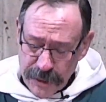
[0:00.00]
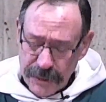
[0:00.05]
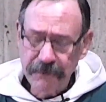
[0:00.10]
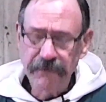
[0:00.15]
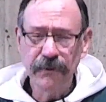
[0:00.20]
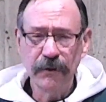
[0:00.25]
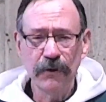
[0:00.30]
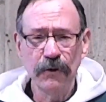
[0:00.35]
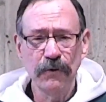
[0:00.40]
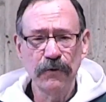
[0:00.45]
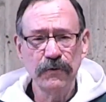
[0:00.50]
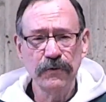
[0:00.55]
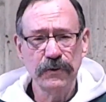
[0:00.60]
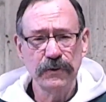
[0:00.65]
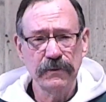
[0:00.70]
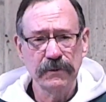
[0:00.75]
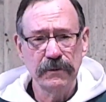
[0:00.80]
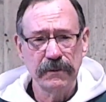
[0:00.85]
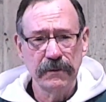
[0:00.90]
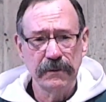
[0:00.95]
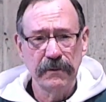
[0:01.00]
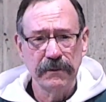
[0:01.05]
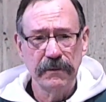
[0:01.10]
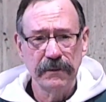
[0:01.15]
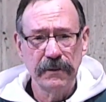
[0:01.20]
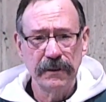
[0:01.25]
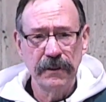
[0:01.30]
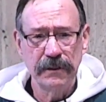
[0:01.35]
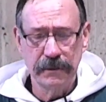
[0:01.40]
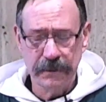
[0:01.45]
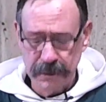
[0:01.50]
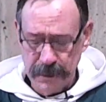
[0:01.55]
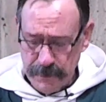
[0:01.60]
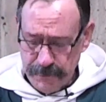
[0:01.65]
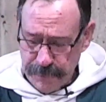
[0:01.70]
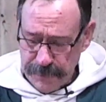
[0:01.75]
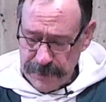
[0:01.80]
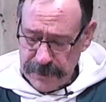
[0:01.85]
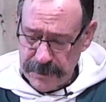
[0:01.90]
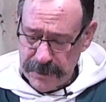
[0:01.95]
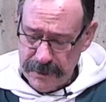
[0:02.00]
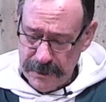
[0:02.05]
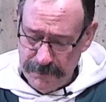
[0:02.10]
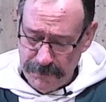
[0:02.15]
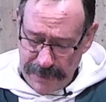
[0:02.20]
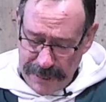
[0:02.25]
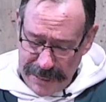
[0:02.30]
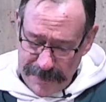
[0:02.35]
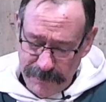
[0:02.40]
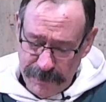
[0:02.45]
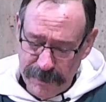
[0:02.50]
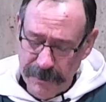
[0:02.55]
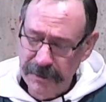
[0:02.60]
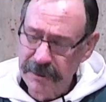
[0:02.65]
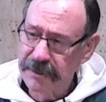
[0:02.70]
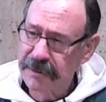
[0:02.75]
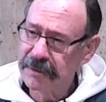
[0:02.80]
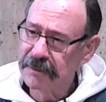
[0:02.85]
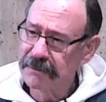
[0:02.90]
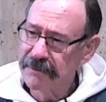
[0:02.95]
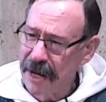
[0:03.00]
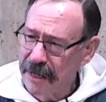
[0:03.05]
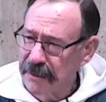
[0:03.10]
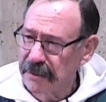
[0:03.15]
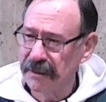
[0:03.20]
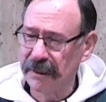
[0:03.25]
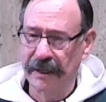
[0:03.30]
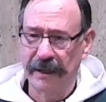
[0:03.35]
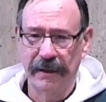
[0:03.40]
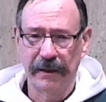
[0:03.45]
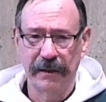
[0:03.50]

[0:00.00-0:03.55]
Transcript: of those interprets the Bible correctly?